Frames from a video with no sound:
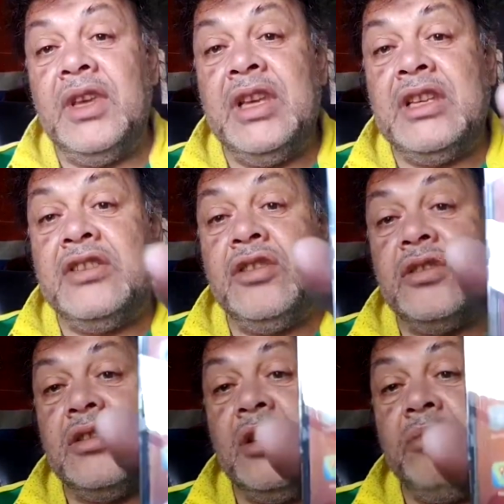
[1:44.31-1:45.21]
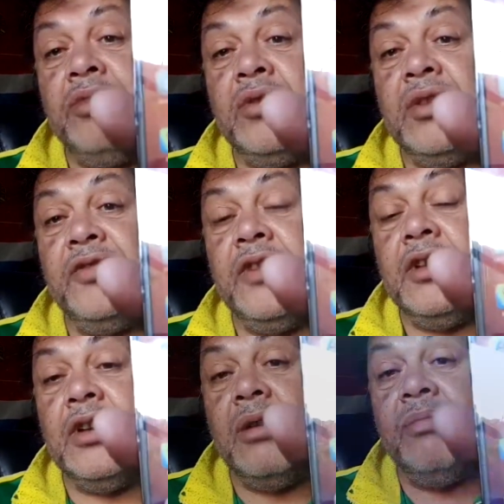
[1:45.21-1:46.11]
it's just a
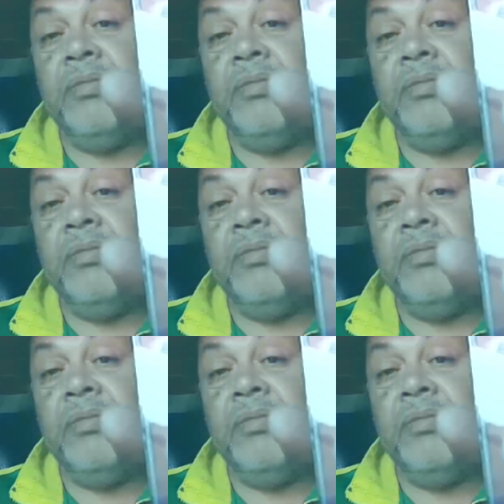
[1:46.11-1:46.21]
beautiful ROM